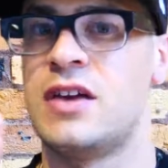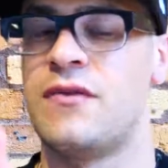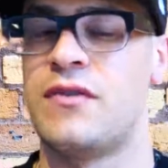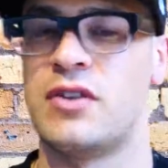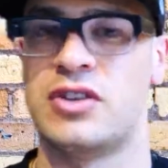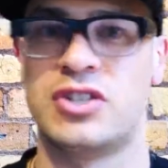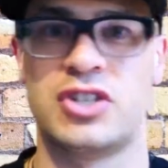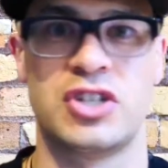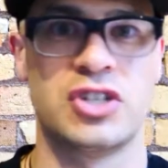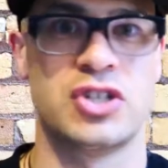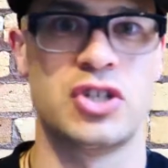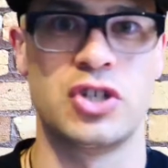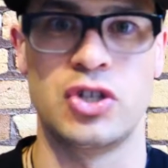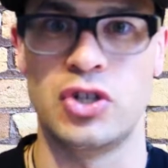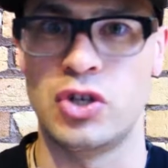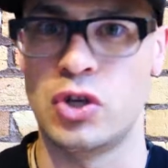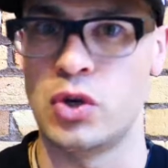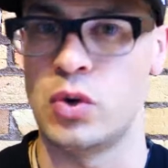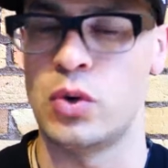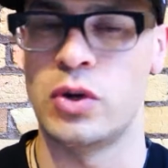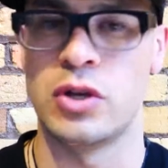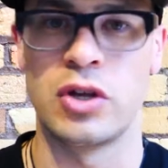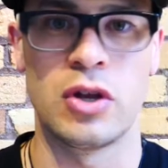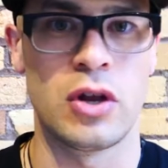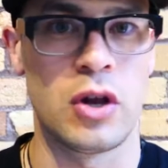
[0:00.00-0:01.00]
if it's just
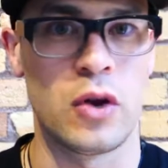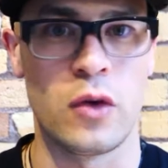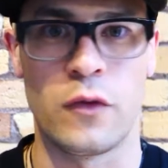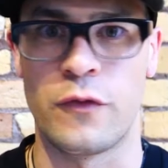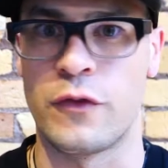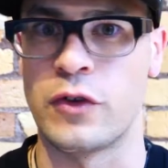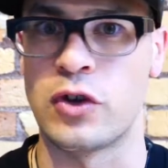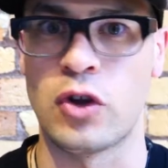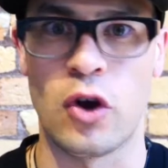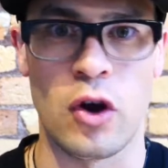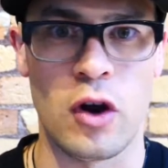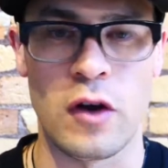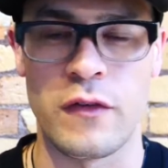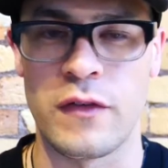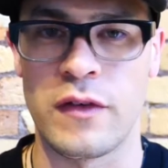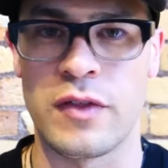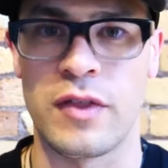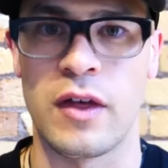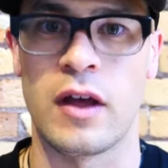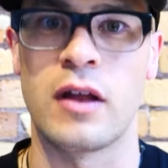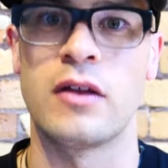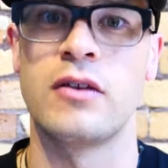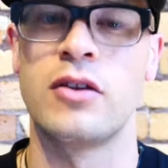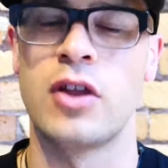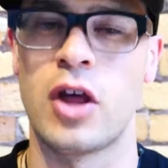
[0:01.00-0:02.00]
you and your little photography thing.